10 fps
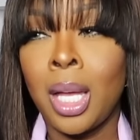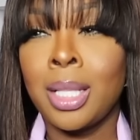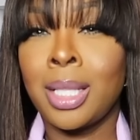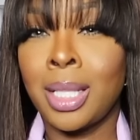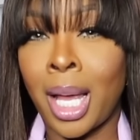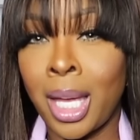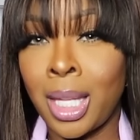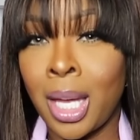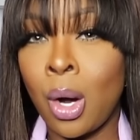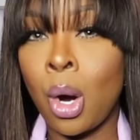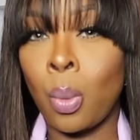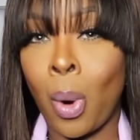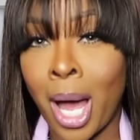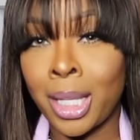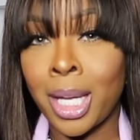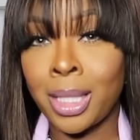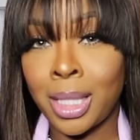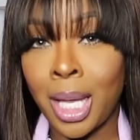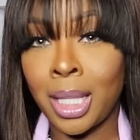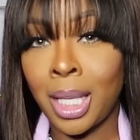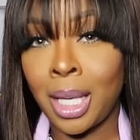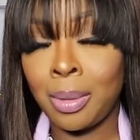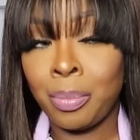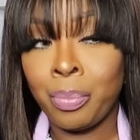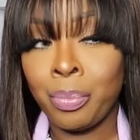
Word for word: say that or why they say that